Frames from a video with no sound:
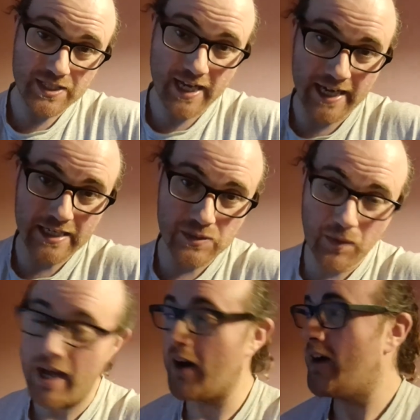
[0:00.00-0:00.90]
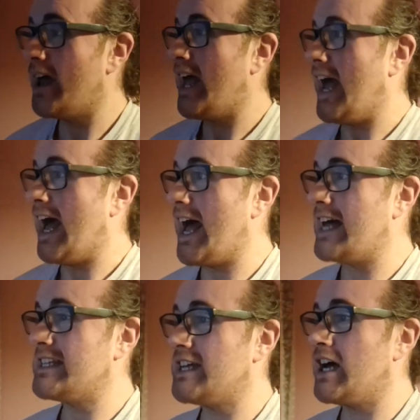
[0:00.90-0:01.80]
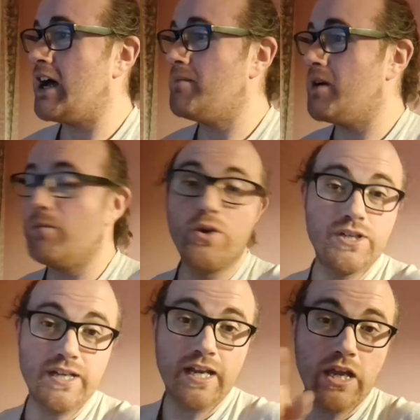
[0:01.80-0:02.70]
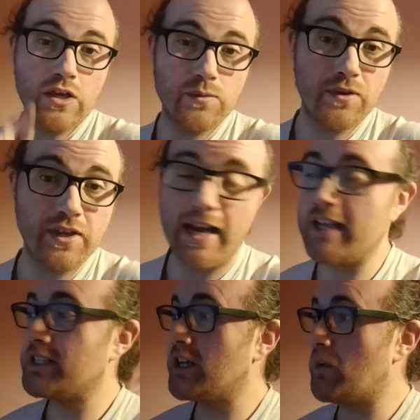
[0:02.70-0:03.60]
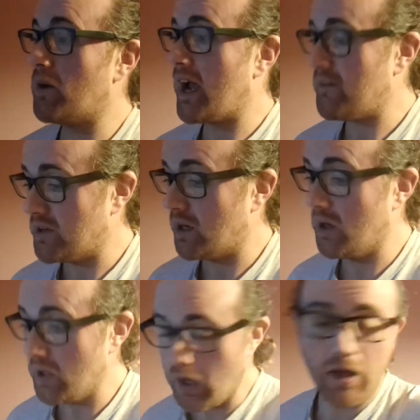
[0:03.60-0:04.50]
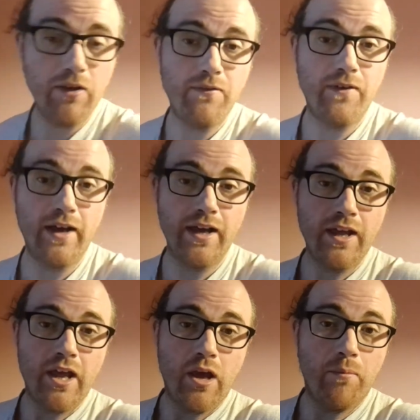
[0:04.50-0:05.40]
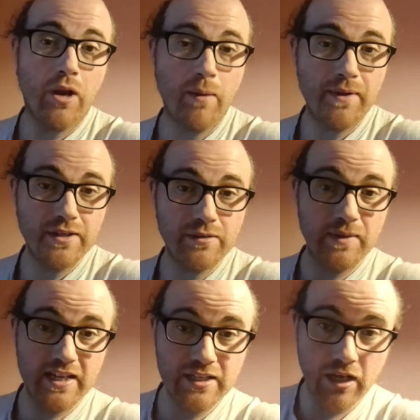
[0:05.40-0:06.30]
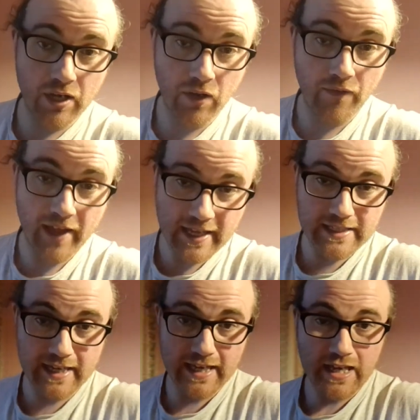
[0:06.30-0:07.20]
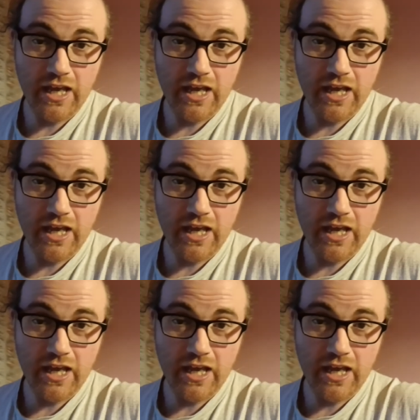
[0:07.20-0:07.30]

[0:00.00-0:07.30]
tank as well, and immersion it goes with that. So we're having a lot of plumbing being done on that day.